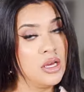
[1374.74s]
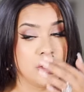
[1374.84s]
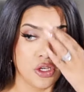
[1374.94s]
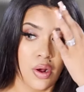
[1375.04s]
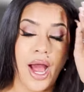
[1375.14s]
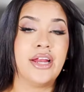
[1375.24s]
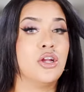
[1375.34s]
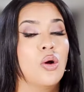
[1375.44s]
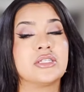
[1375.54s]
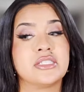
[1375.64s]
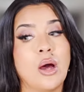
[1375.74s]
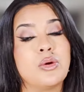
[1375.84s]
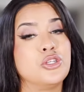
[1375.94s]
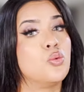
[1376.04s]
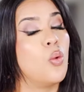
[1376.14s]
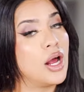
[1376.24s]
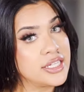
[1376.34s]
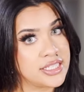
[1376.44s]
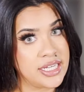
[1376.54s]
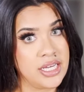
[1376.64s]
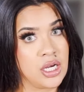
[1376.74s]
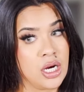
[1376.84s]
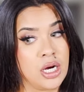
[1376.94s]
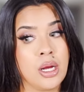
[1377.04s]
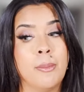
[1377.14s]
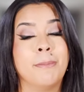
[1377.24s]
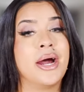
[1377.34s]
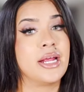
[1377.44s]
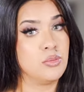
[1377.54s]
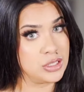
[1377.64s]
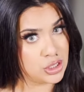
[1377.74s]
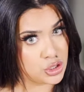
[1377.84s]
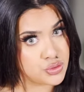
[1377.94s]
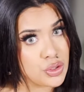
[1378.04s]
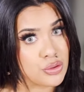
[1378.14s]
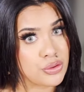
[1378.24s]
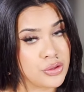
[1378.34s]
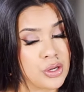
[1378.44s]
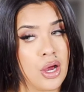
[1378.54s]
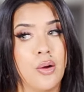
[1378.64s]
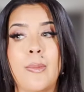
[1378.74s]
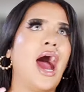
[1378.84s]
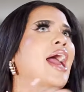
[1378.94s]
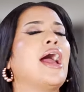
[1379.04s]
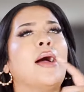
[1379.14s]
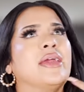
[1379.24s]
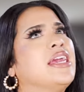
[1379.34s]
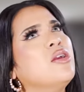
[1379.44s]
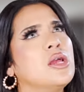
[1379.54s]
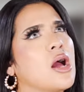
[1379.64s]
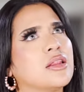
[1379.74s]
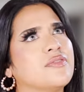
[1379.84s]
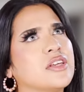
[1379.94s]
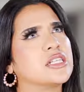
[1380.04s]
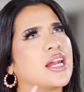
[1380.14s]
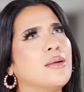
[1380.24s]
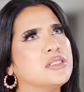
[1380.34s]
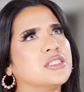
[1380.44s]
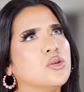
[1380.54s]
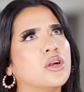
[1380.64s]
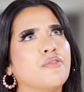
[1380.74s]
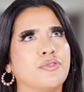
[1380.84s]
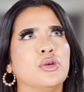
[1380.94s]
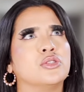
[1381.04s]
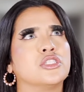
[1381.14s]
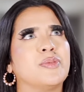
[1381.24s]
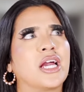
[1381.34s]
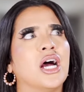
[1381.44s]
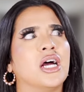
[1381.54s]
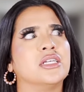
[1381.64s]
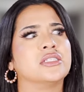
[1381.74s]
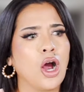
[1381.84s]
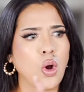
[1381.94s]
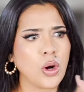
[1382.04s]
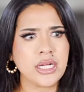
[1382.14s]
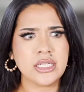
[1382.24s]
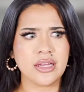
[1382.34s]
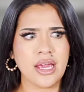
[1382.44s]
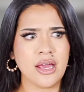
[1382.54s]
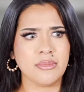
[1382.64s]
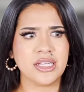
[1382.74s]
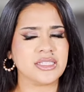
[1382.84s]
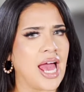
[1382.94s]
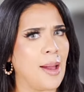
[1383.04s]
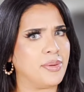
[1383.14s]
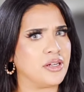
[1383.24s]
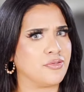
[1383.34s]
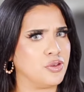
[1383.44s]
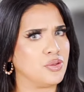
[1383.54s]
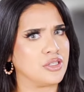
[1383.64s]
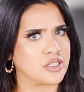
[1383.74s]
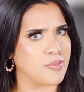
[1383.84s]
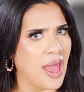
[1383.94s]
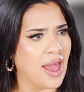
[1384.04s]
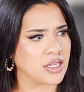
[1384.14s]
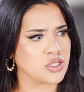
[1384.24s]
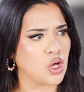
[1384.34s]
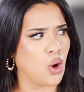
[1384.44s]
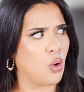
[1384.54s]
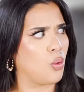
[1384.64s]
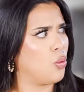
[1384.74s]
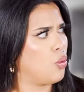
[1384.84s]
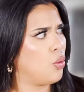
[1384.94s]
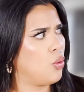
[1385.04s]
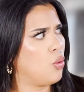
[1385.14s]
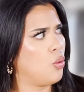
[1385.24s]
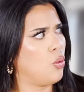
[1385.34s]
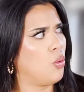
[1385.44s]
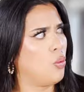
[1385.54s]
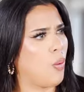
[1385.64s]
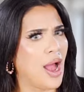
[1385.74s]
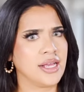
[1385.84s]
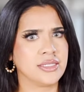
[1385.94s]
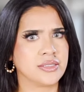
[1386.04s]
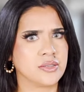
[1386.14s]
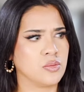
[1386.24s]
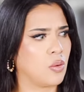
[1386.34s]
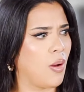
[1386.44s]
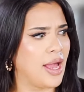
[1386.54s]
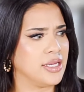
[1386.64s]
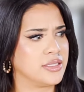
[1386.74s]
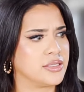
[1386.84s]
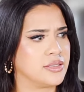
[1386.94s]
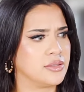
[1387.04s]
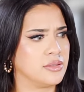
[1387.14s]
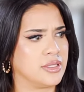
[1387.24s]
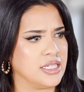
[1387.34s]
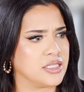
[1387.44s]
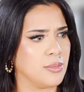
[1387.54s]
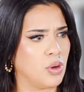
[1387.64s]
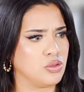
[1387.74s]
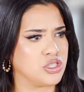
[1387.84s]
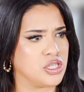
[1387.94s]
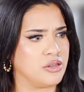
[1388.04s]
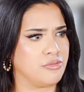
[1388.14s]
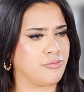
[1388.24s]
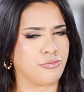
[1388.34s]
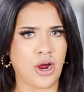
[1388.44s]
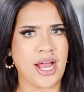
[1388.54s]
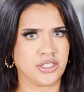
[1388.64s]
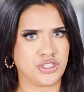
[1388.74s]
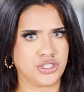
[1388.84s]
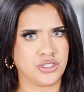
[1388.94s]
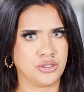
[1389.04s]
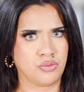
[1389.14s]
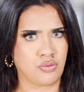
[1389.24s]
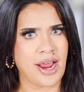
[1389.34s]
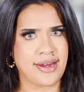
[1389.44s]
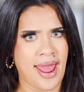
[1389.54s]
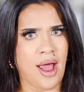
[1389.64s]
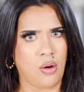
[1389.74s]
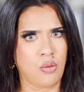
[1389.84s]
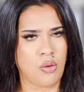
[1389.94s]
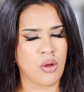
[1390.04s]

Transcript: you know, I know it's not what you wanted to hear, but it was the truth, you know? I'm hearing all of and I'm still confused because according to them, this happened a few years back. So why is this emotion fresh right now?